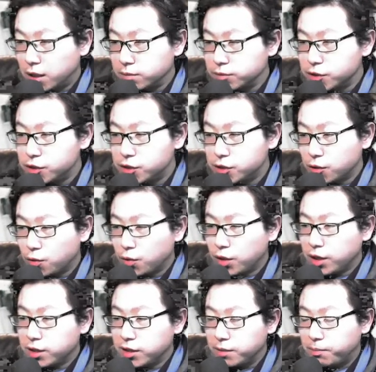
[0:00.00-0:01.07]

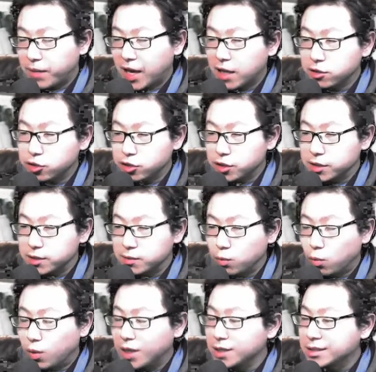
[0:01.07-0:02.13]
Showing the patches
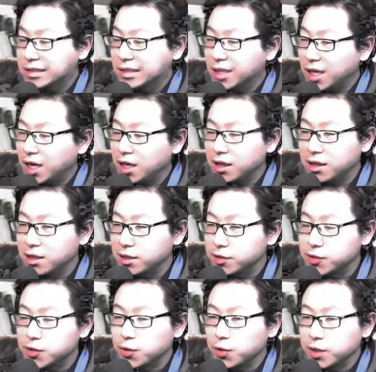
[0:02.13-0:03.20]
was not their
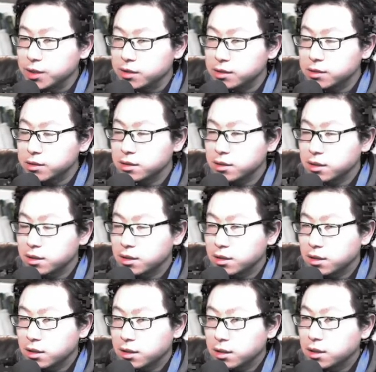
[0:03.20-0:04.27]
choice,
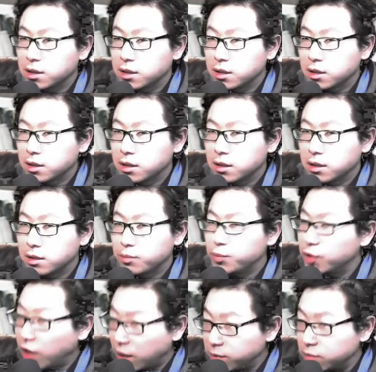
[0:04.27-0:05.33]

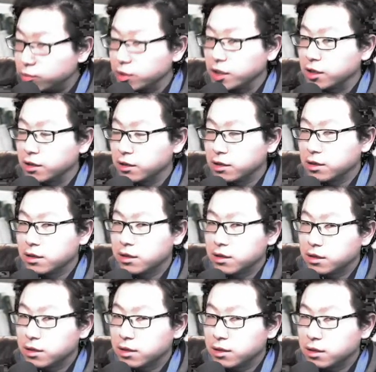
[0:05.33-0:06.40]
probably.
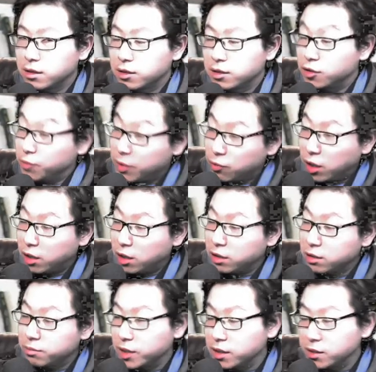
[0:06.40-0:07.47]
Could be wrong,
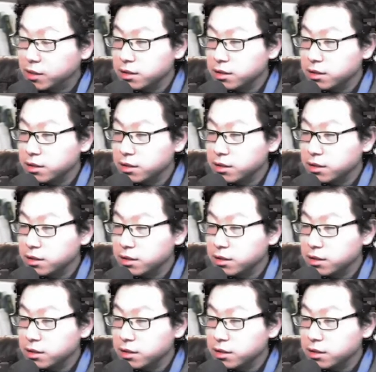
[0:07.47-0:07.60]
but